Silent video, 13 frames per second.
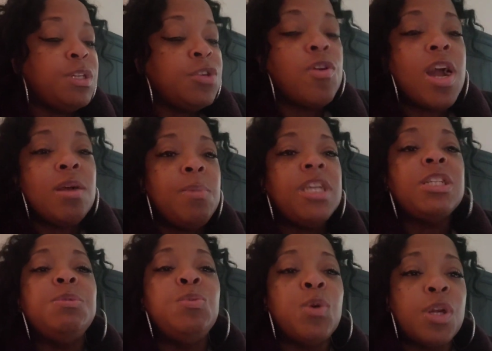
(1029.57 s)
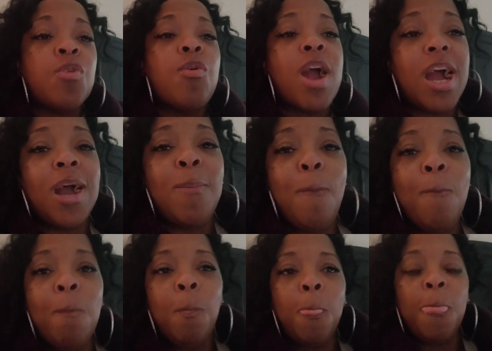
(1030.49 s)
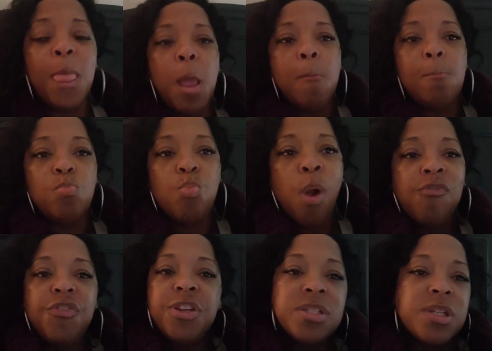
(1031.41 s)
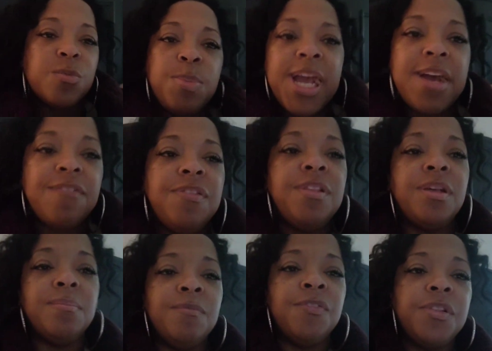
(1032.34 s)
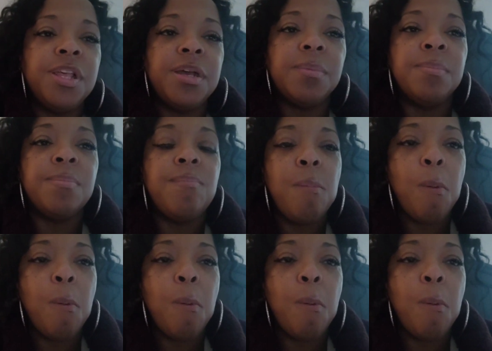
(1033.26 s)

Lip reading: cry, makes me want to cry. I feel so bad for them.